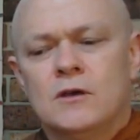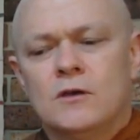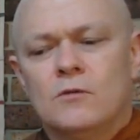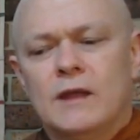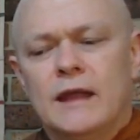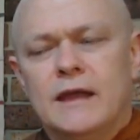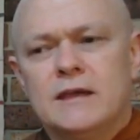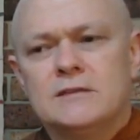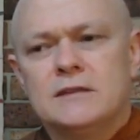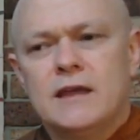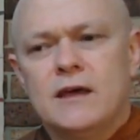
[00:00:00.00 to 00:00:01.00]
Well, I
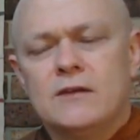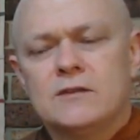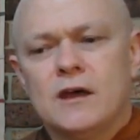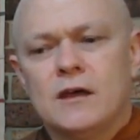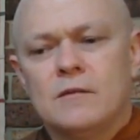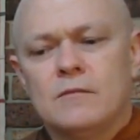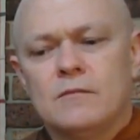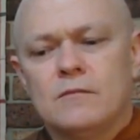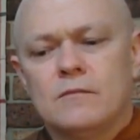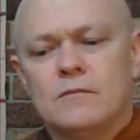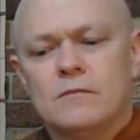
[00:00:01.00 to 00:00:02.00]
guess in our
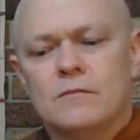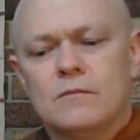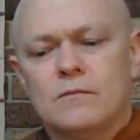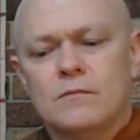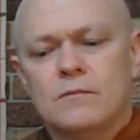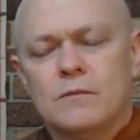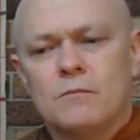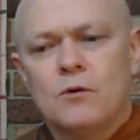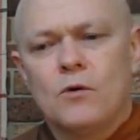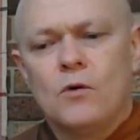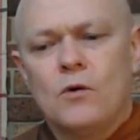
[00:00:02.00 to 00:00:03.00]
time, the
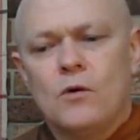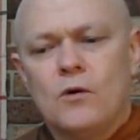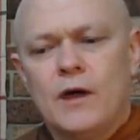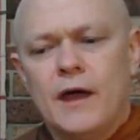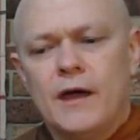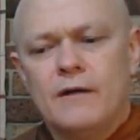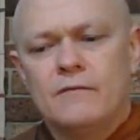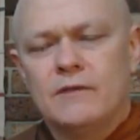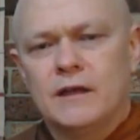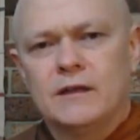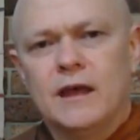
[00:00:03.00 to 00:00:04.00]
poor
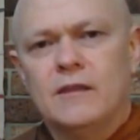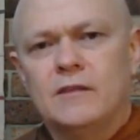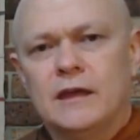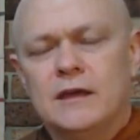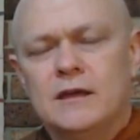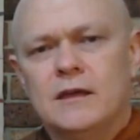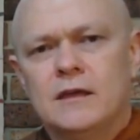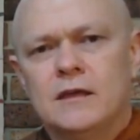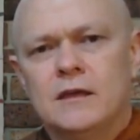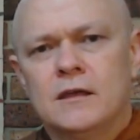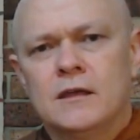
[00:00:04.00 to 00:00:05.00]
have like nothing.
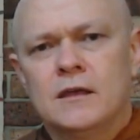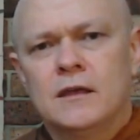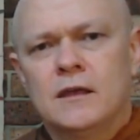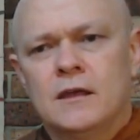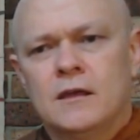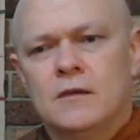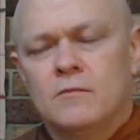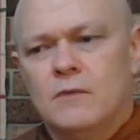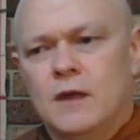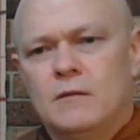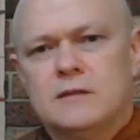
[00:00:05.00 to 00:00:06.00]

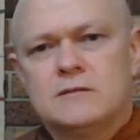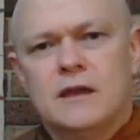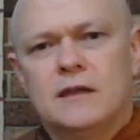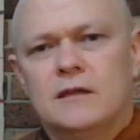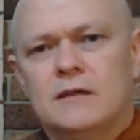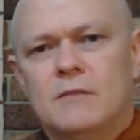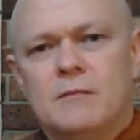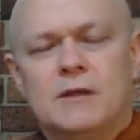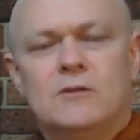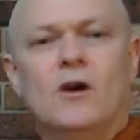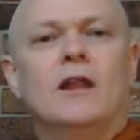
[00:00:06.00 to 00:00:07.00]
Maybe let's say
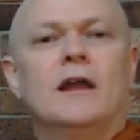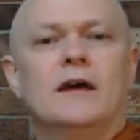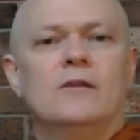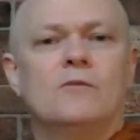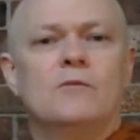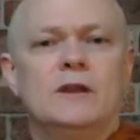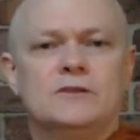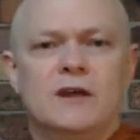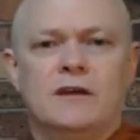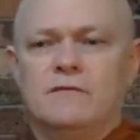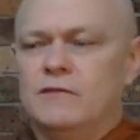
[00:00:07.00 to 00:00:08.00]
maybe $1, and the rich
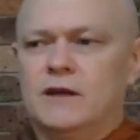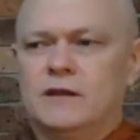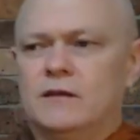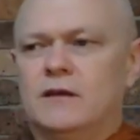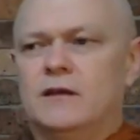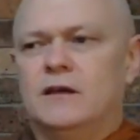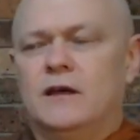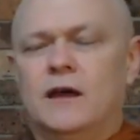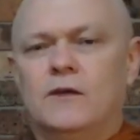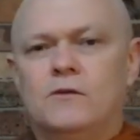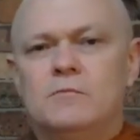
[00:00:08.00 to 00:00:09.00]
have like
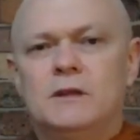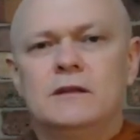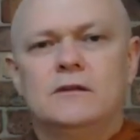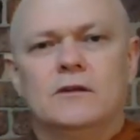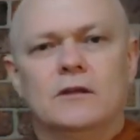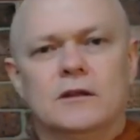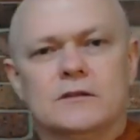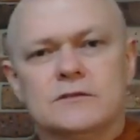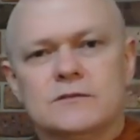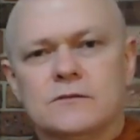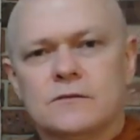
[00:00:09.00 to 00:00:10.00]
$100 billion
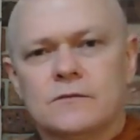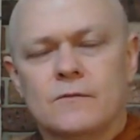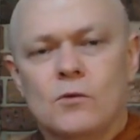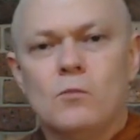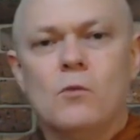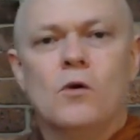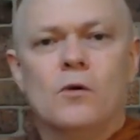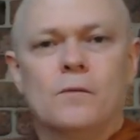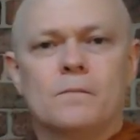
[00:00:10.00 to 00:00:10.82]
or more.